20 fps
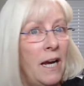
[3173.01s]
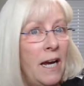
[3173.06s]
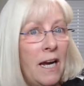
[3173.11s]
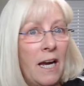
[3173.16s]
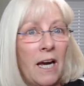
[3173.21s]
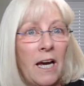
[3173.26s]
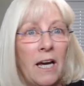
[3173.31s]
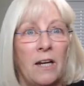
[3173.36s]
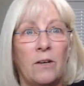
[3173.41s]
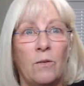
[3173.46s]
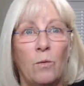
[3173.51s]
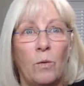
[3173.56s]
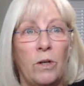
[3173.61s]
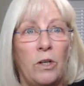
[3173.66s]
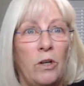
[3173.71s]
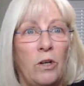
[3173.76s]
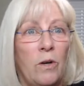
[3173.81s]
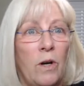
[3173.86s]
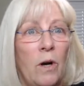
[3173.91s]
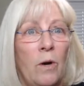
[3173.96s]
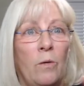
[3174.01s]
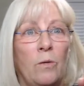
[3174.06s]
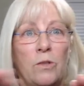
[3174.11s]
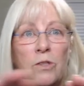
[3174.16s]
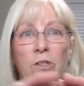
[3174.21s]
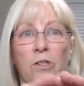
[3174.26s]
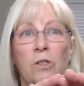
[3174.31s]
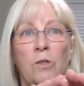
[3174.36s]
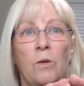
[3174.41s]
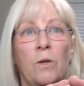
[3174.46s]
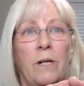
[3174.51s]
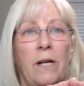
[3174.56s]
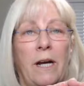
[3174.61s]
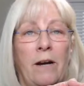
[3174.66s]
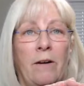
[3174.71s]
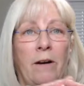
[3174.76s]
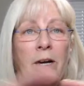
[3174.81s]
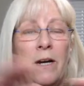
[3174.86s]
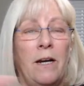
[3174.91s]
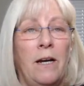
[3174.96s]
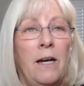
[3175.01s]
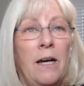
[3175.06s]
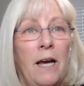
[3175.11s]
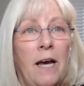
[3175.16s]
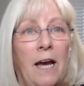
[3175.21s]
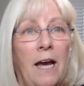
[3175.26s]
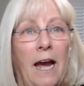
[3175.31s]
And when you go to do an area